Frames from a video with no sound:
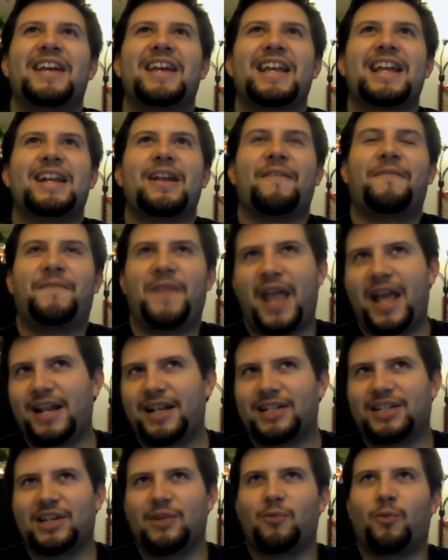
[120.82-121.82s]
in a
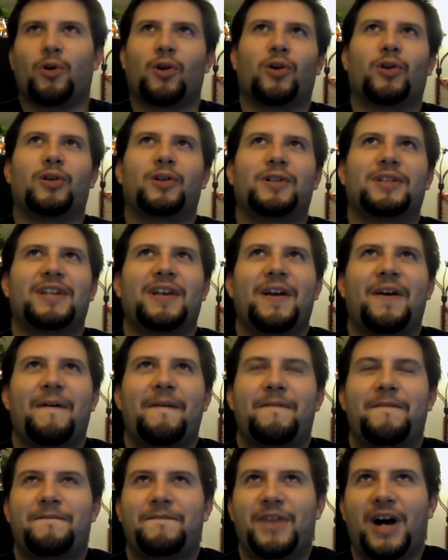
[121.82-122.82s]
fantasy world,
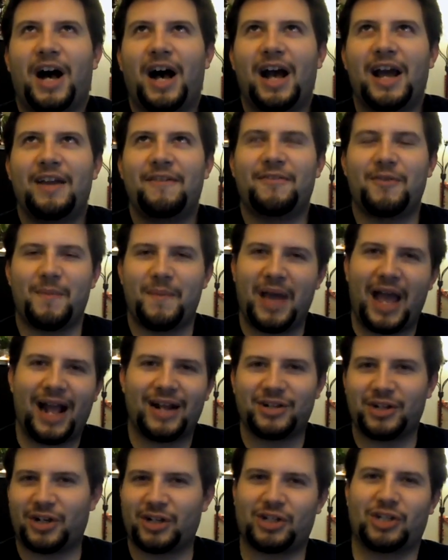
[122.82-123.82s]
5
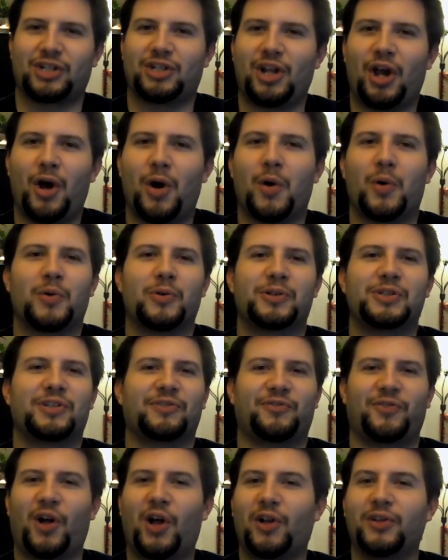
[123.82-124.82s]
magic stones
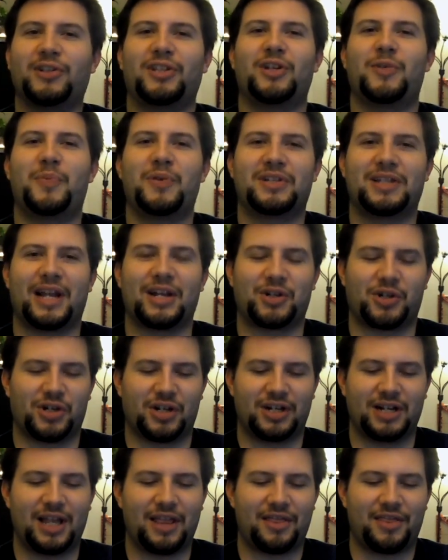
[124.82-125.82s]
fall into their
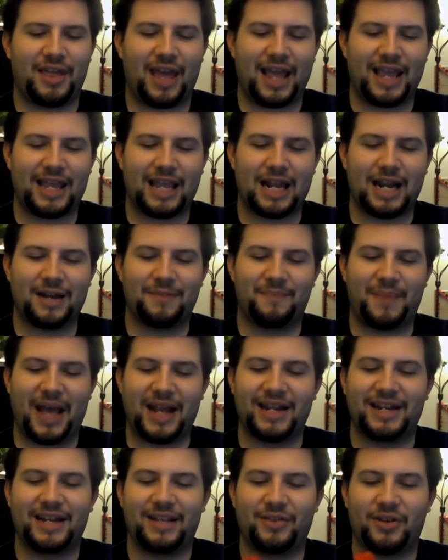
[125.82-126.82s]
possession. They get
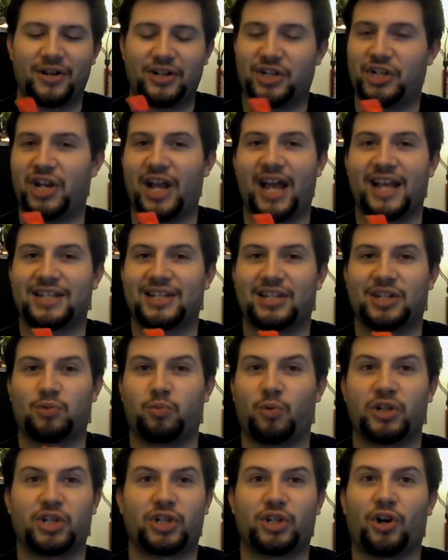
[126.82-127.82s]
embedded in their chests,
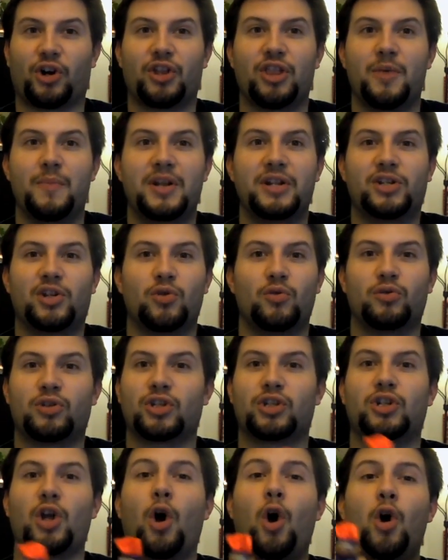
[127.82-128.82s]
which turn them into
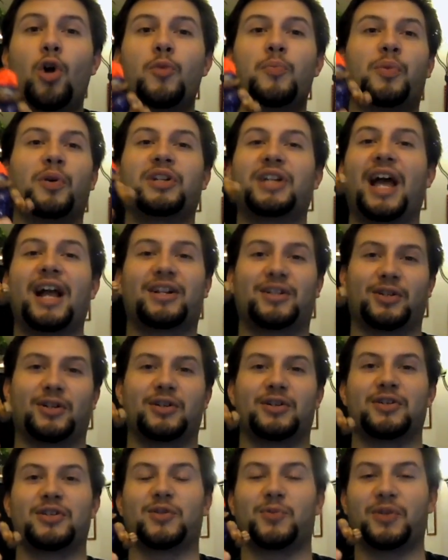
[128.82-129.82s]
stone
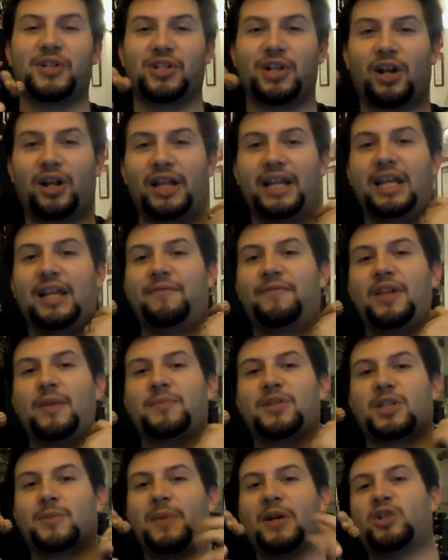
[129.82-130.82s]
protectors, which not only give them
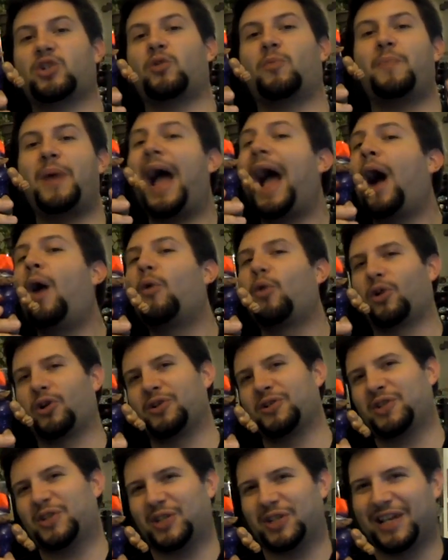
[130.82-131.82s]
special
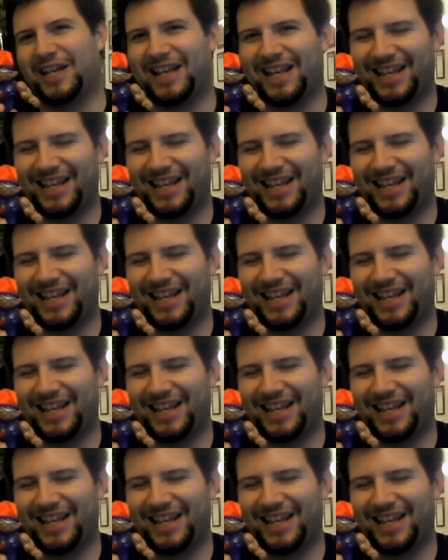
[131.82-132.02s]
powers